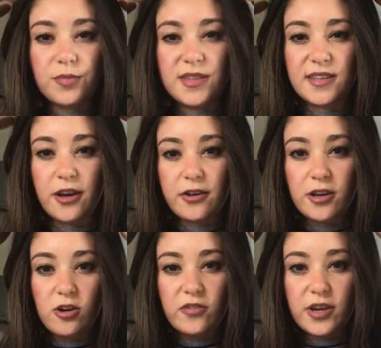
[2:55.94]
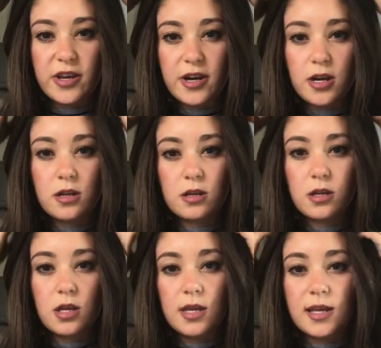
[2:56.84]
this area over here
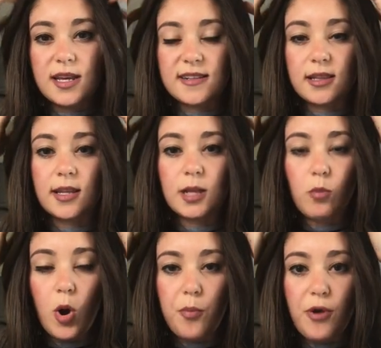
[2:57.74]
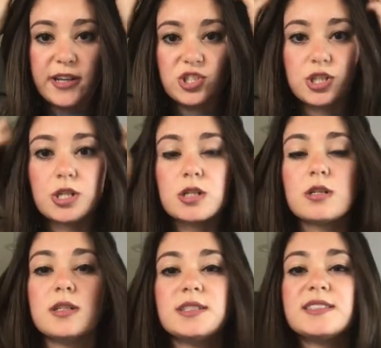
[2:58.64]
is a little more pressure
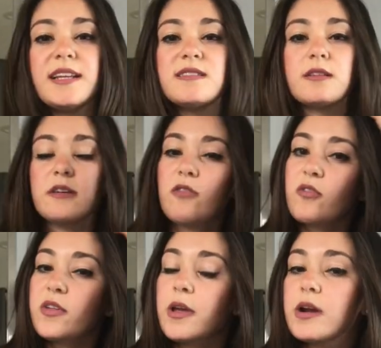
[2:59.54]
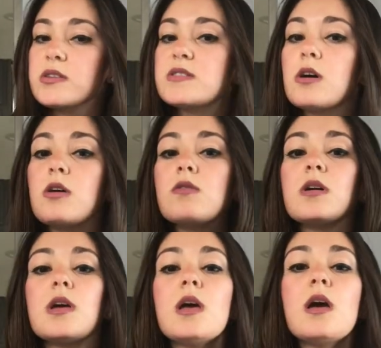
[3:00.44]
sensitive over there. So